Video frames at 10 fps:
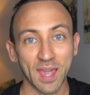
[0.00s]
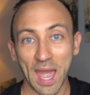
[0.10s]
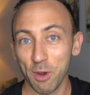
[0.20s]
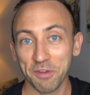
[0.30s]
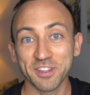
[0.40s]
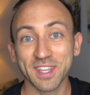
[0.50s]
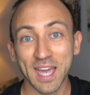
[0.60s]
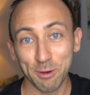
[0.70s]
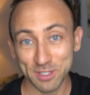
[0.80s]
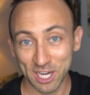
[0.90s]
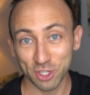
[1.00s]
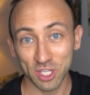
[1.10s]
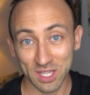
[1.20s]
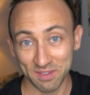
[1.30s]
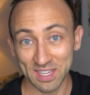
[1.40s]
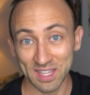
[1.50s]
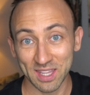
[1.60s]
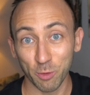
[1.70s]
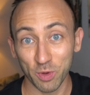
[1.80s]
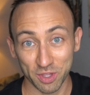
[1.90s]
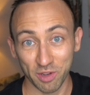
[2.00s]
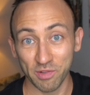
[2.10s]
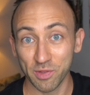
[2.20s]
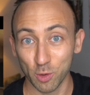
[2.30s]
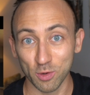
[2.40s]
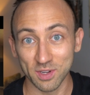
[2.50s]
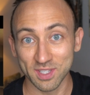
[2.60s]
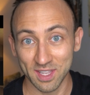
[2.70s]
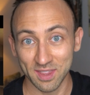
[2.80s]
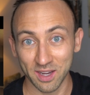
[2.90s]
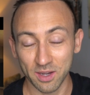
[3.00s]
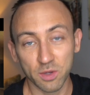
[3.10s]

However, the guy was actually living in there with no floors in there.